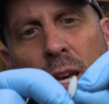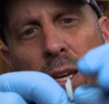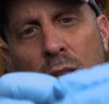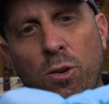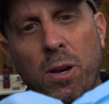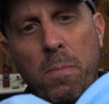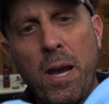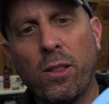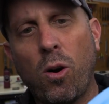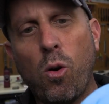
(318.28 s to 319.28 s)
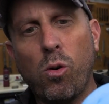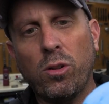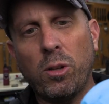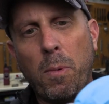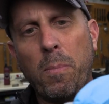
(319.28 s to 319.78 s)
you can make the
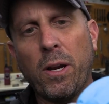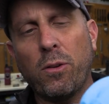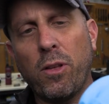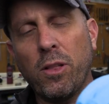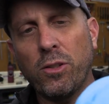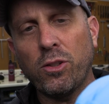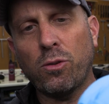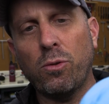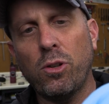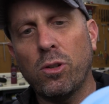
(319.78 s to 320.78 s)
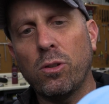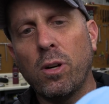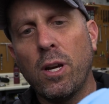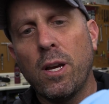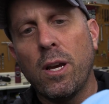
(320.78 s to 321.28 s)
hole a little bit bigger than the
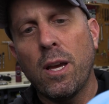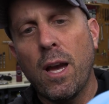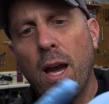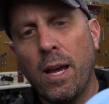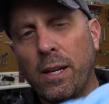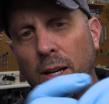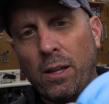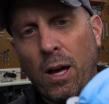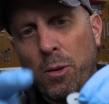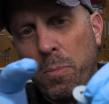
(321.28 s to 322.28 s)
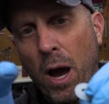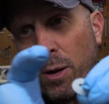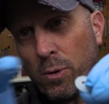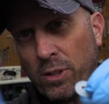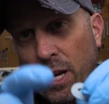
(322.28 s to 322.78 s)
screw, and it allowed the
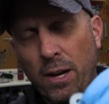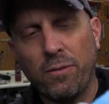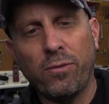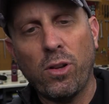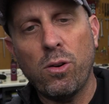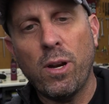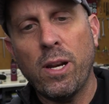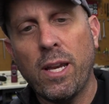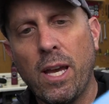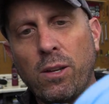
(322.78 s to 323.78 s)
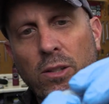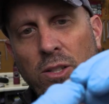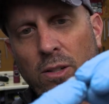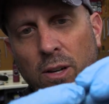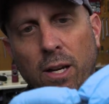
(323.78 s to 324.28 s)
bodywork to kind of float, and again, you can
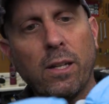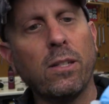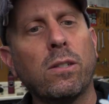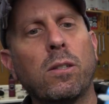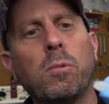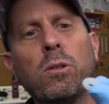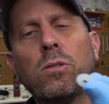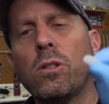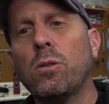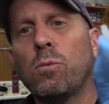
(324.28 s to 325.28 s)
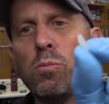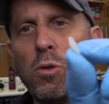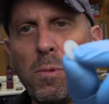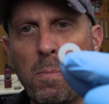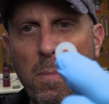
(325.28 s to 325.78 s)
still kind of distribute. So
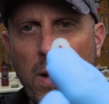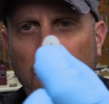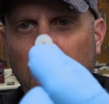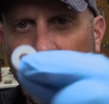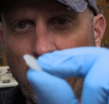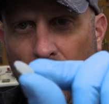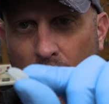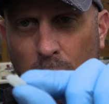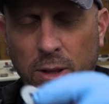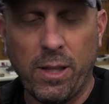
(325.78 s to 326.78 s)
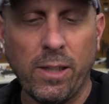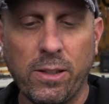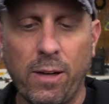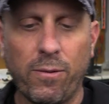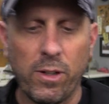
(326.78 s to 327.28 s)
we'll be monkeying a lot with
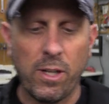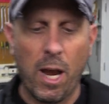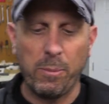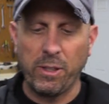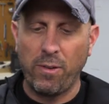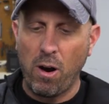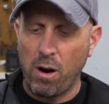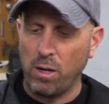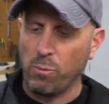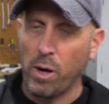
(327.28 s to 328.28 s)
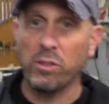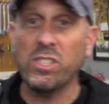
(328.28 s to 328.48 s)
these different types of hardware.